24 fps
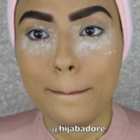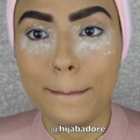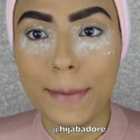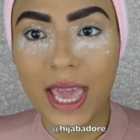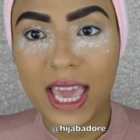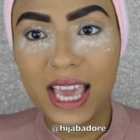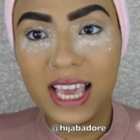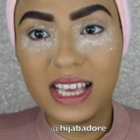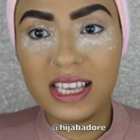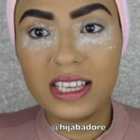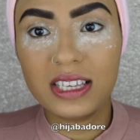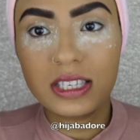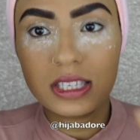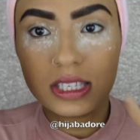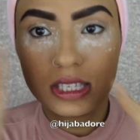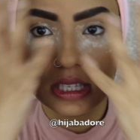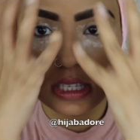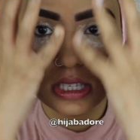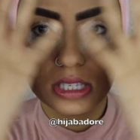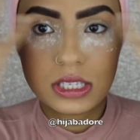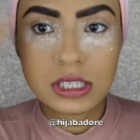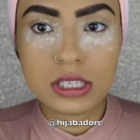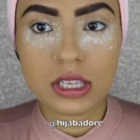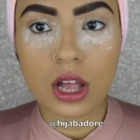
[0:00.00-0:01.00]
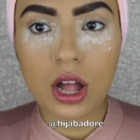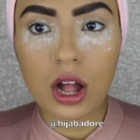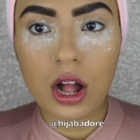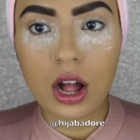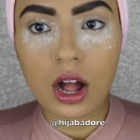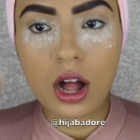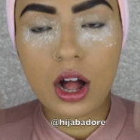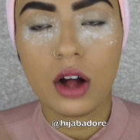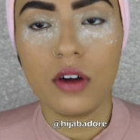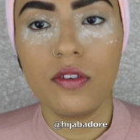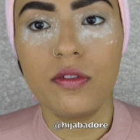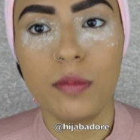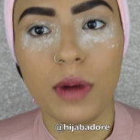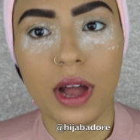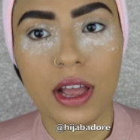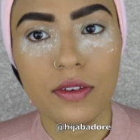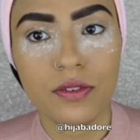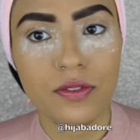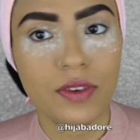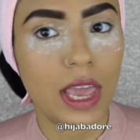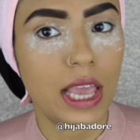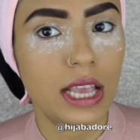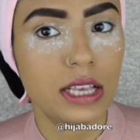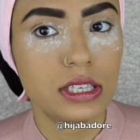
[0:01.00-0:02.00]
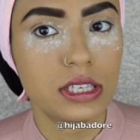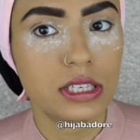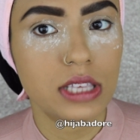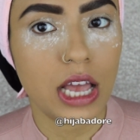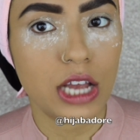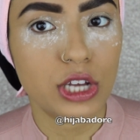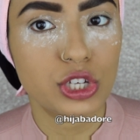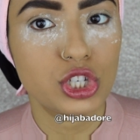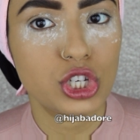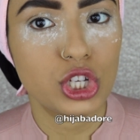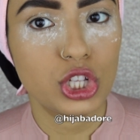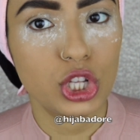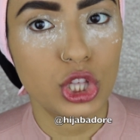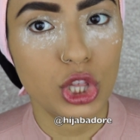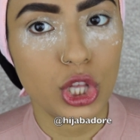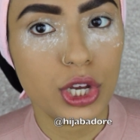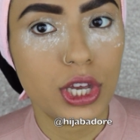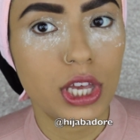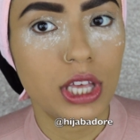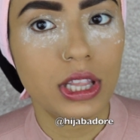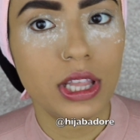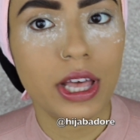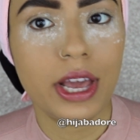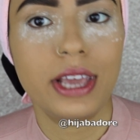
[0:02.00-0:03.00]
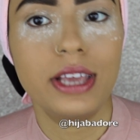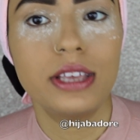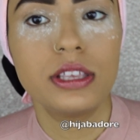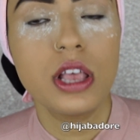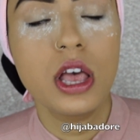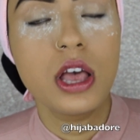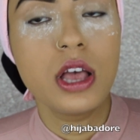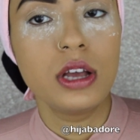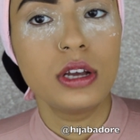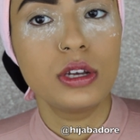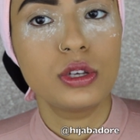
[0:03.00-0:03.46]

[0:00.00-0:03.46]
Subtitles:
base of my face is actually looking like.